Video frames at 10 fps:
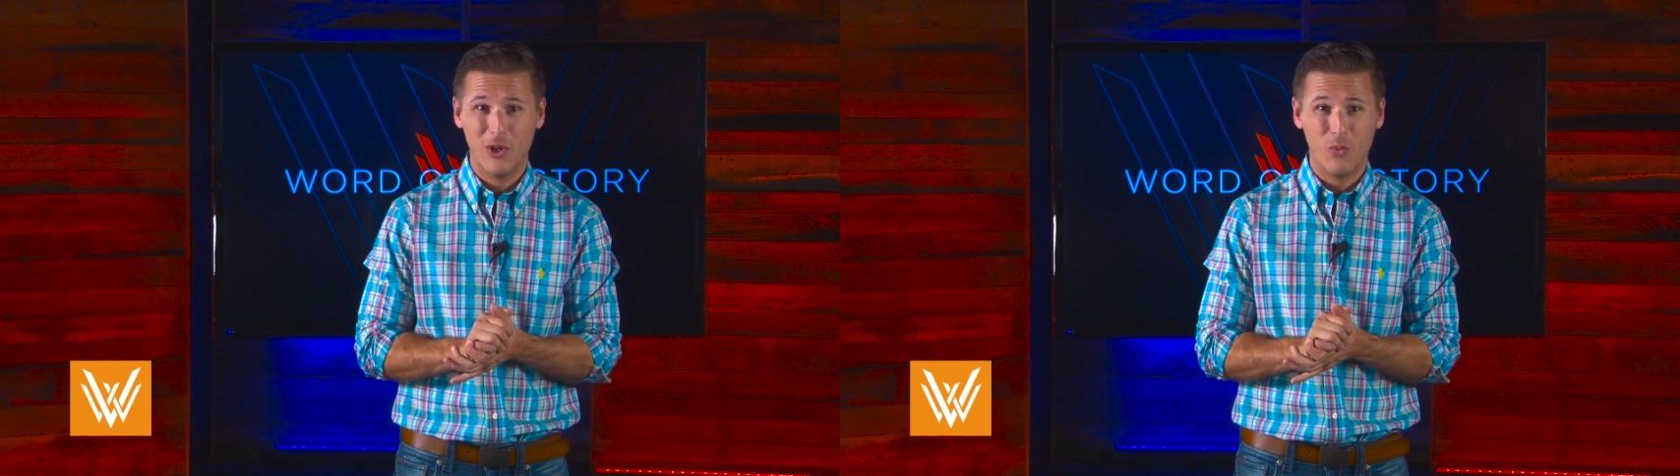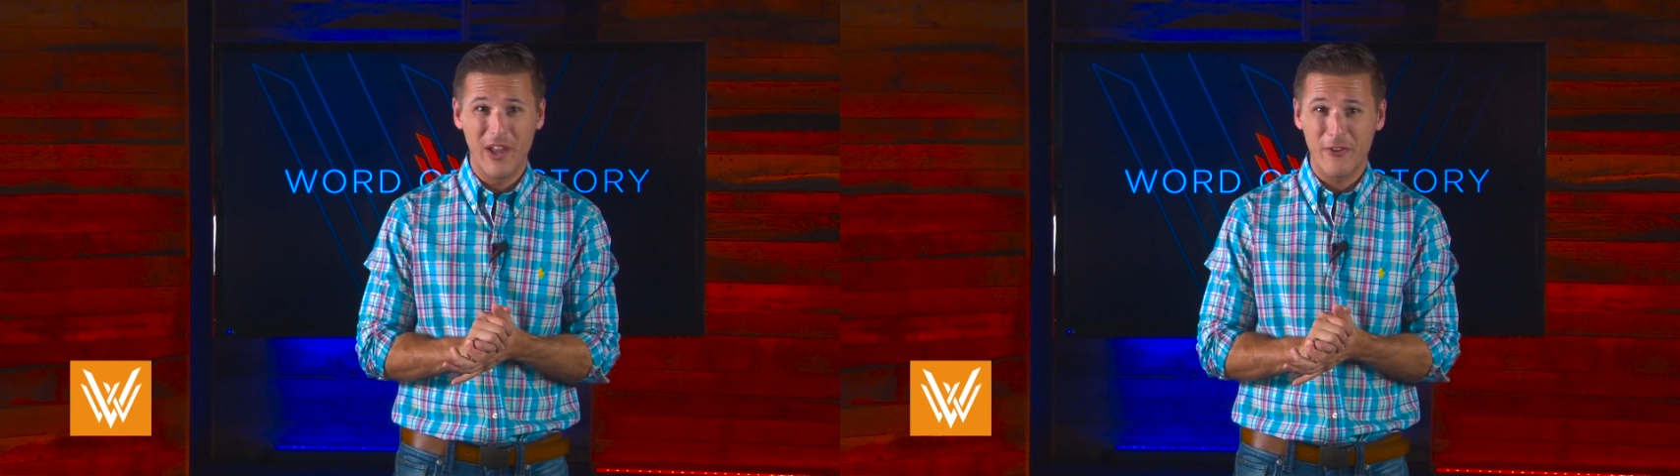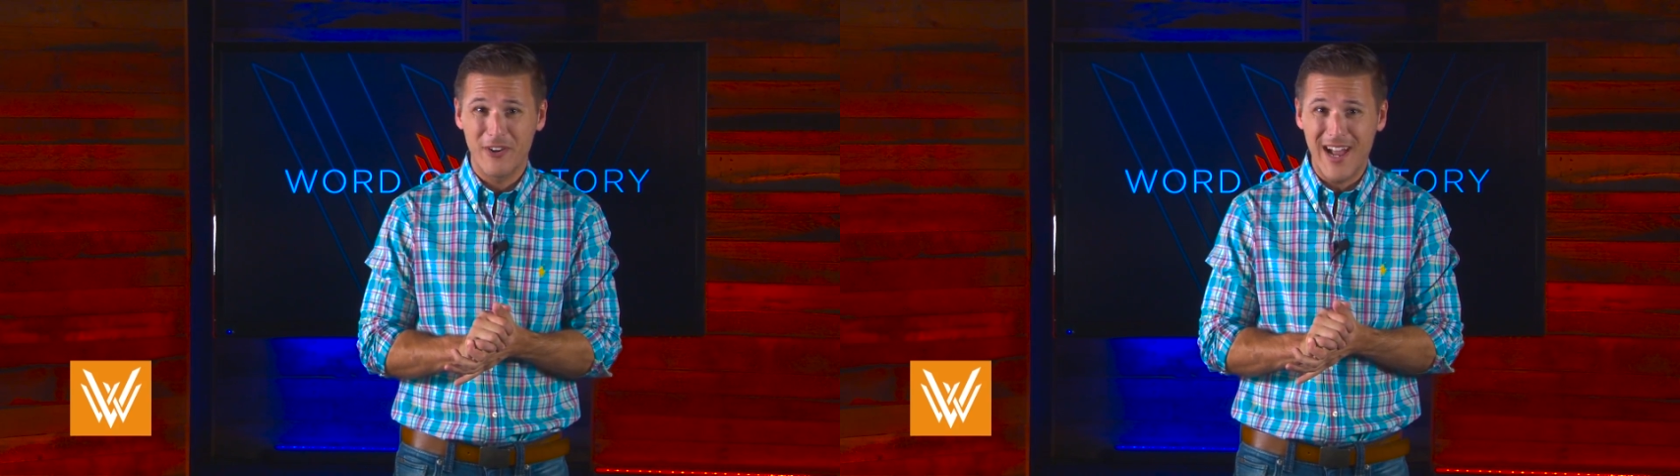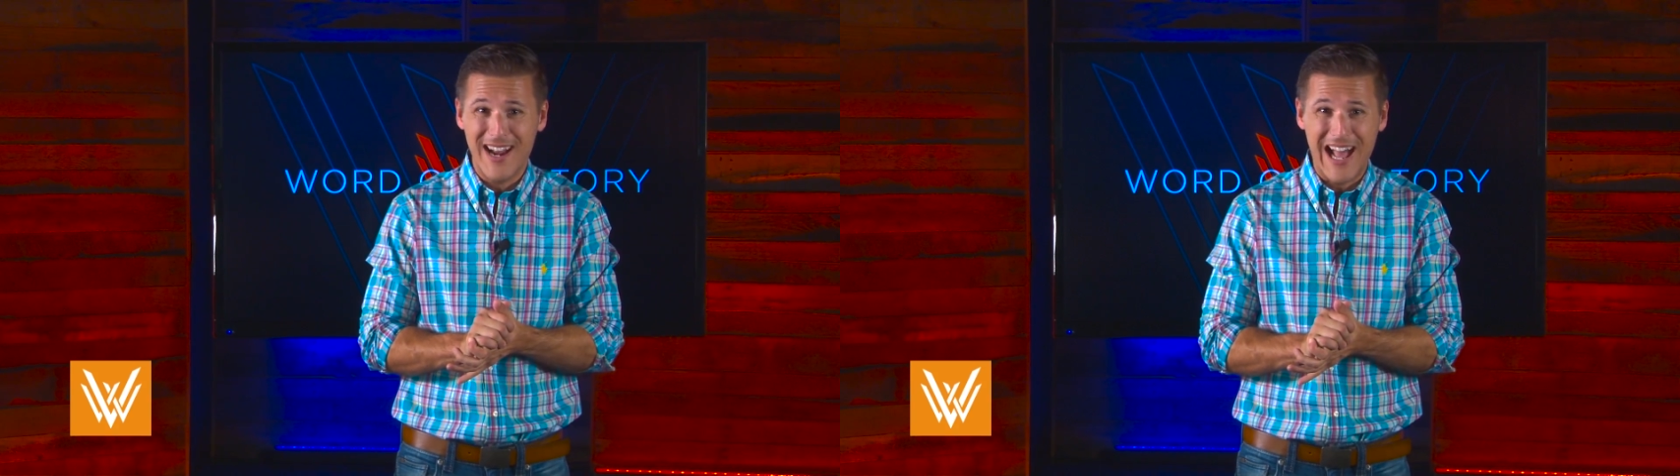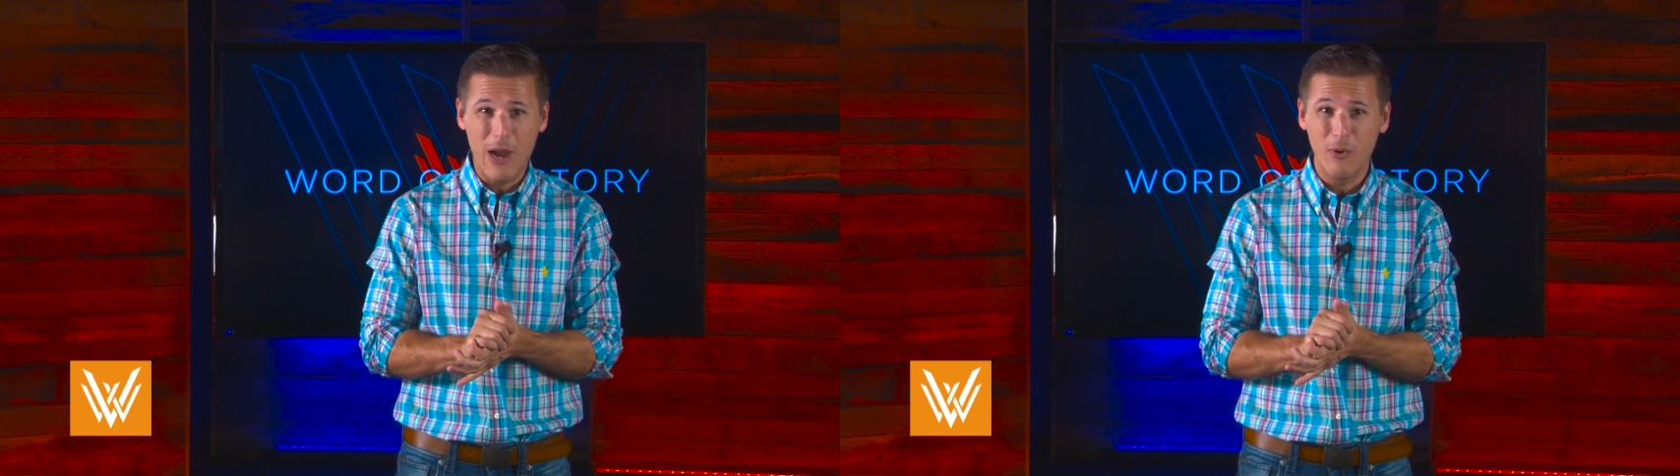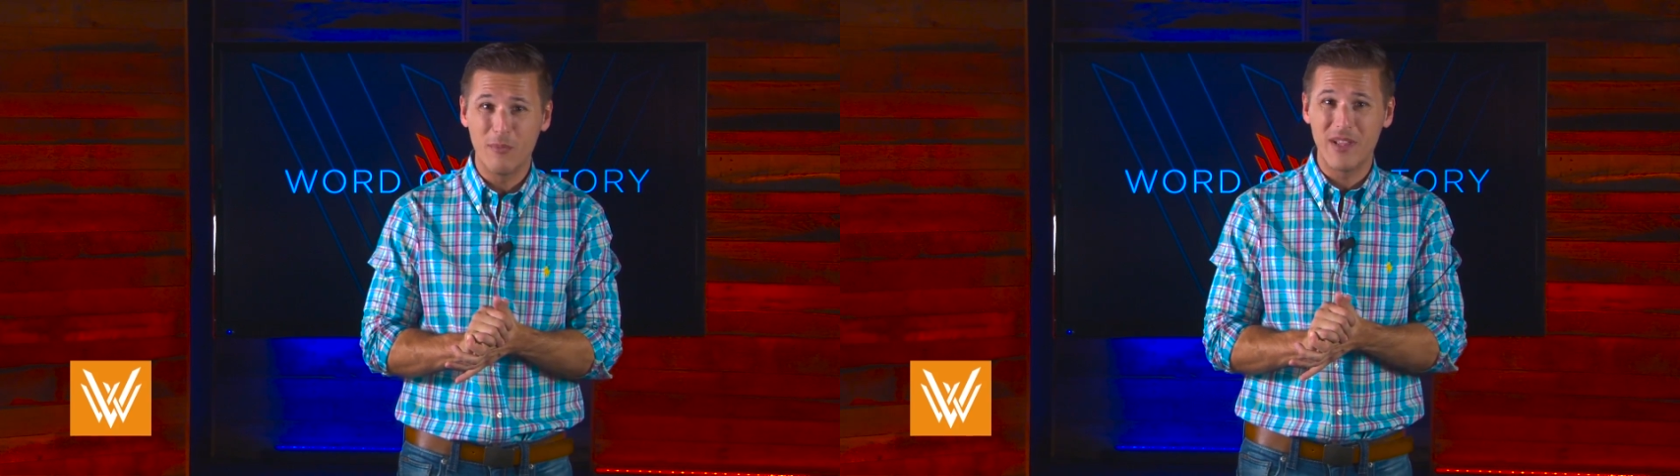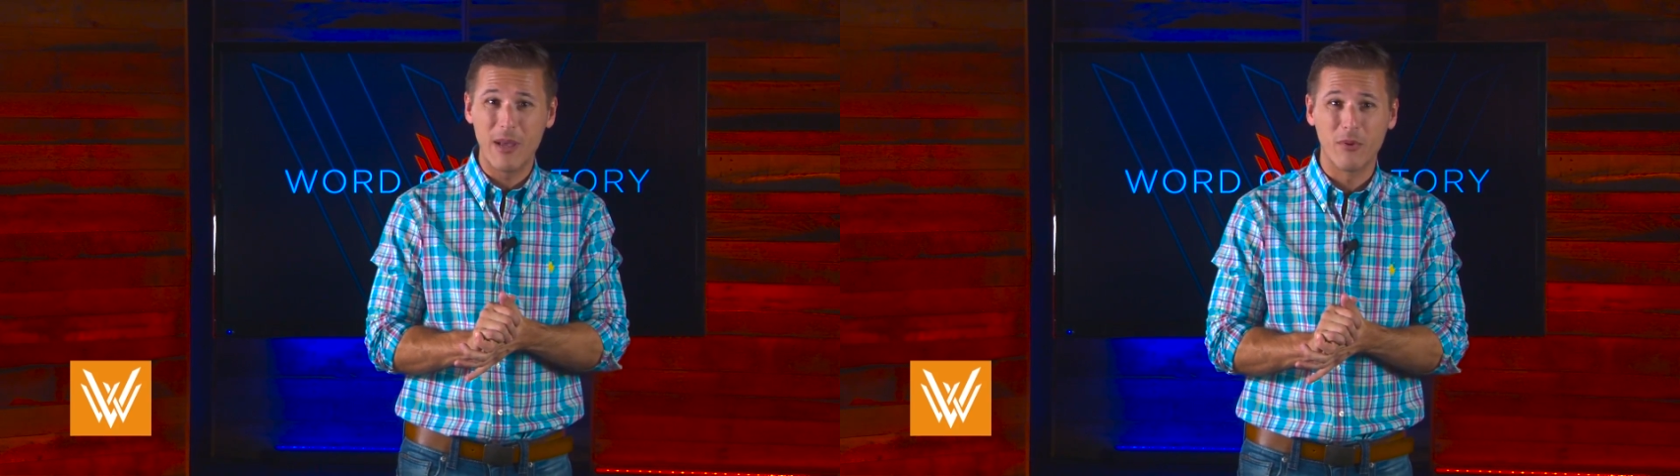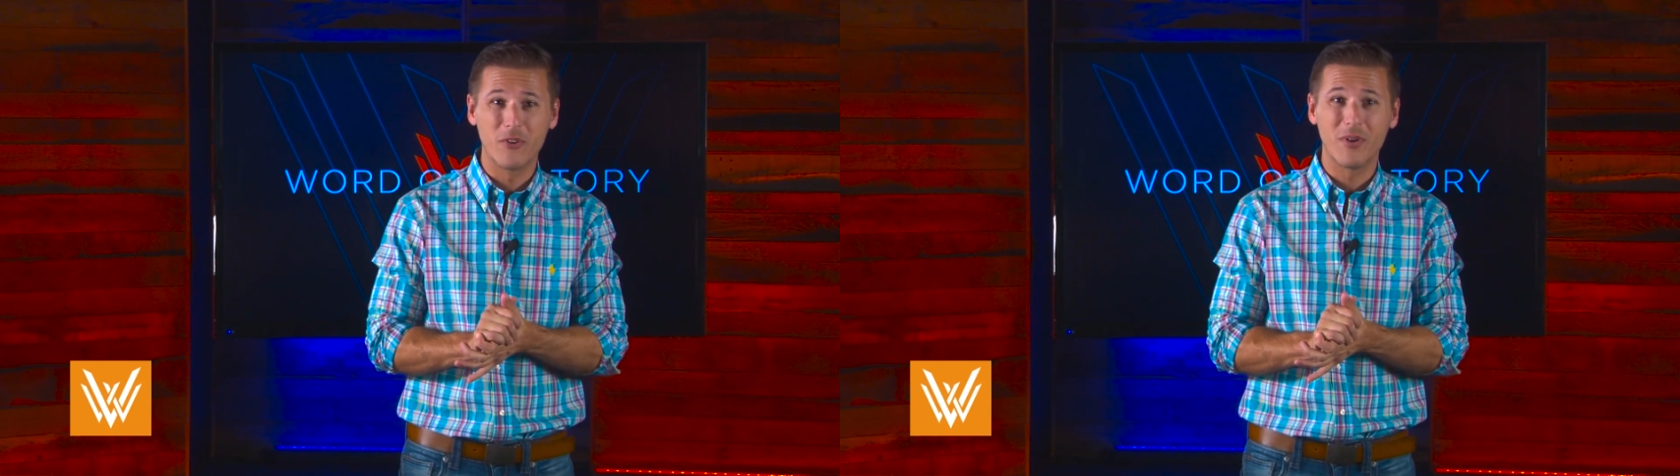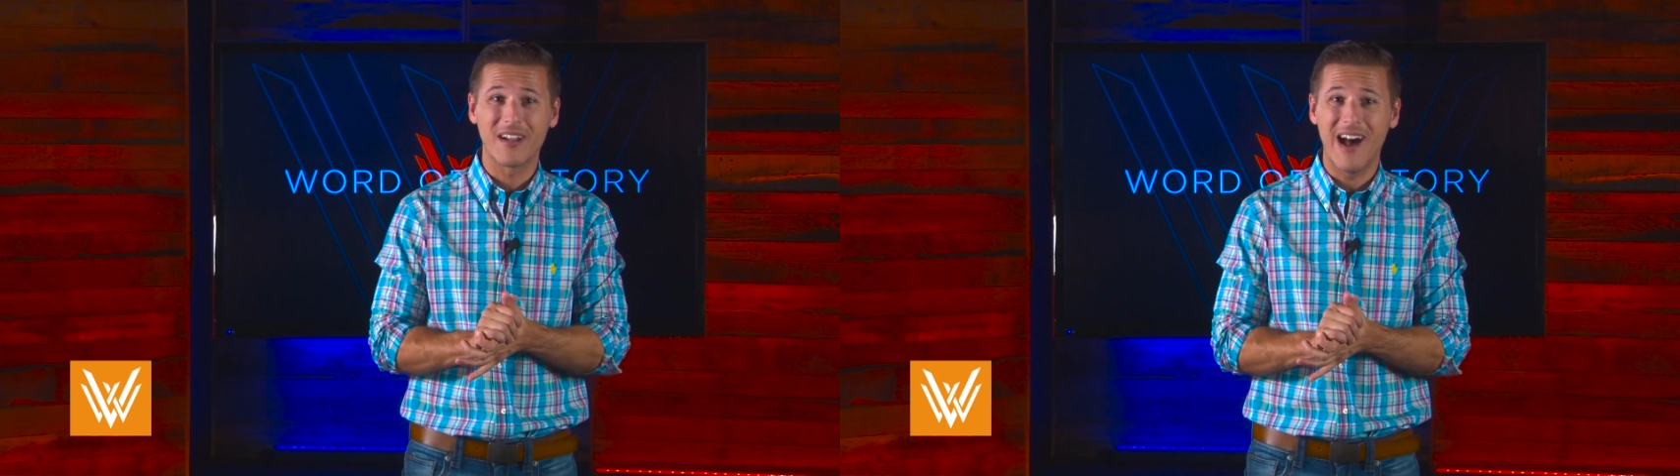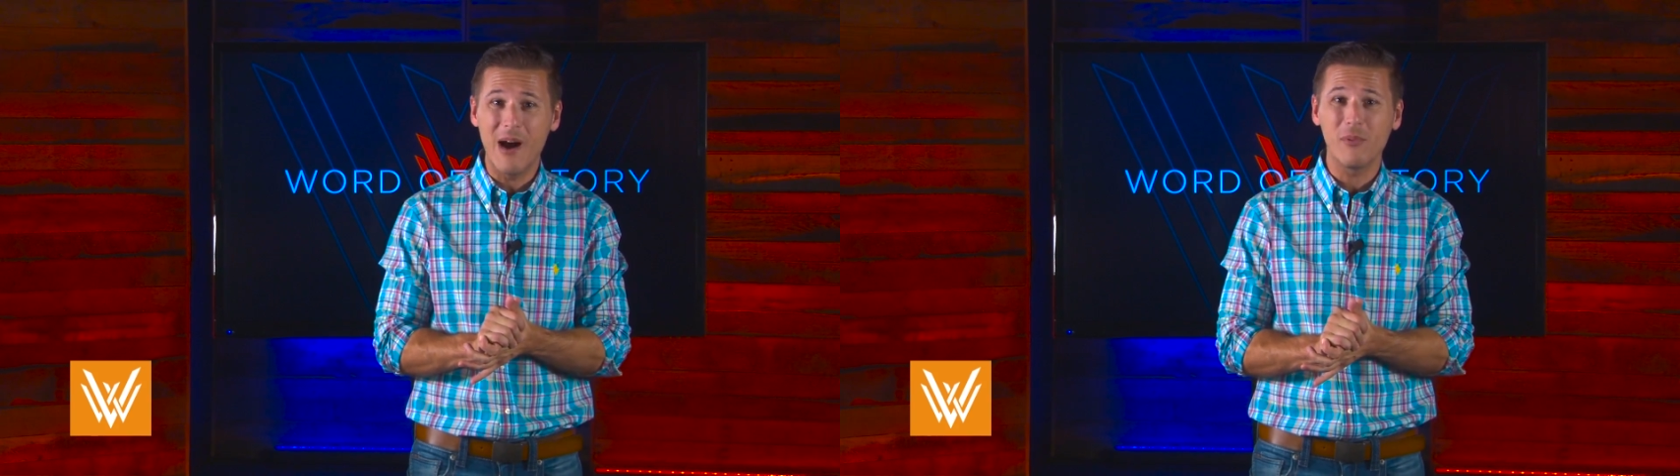whether or not I would be able to
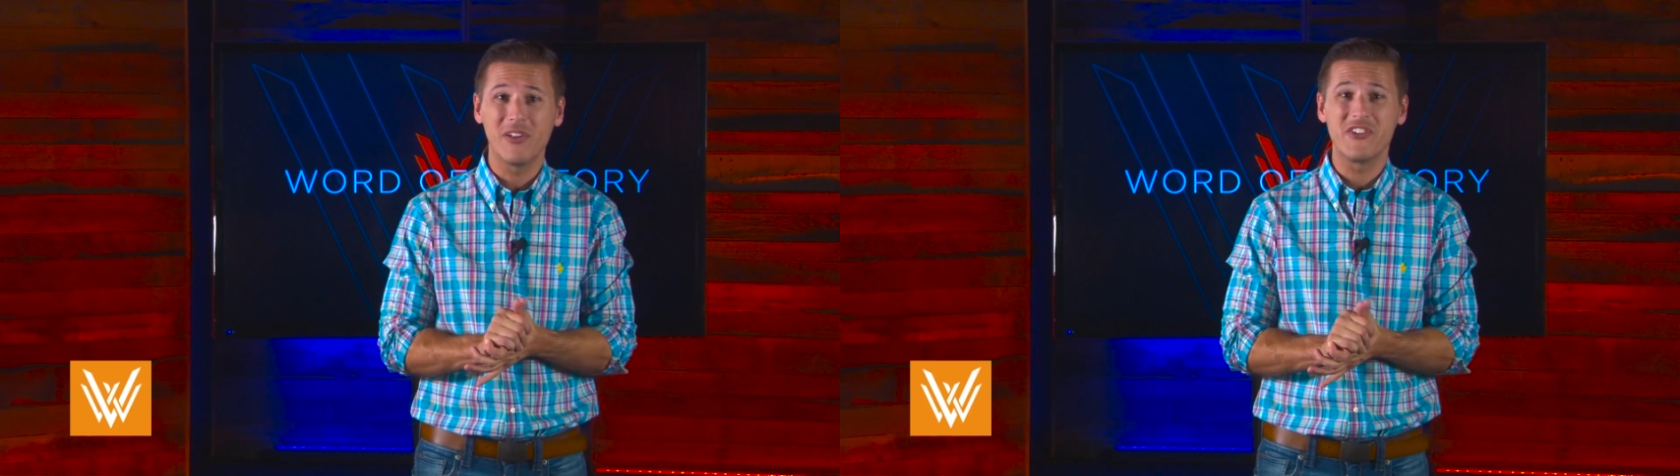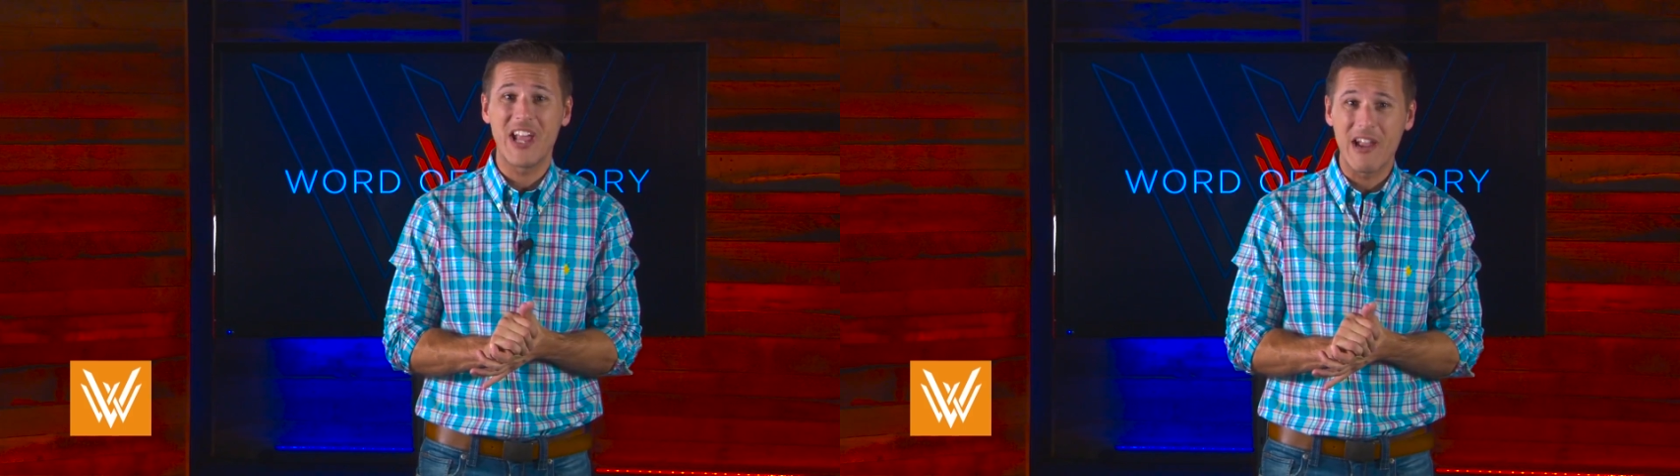accomplish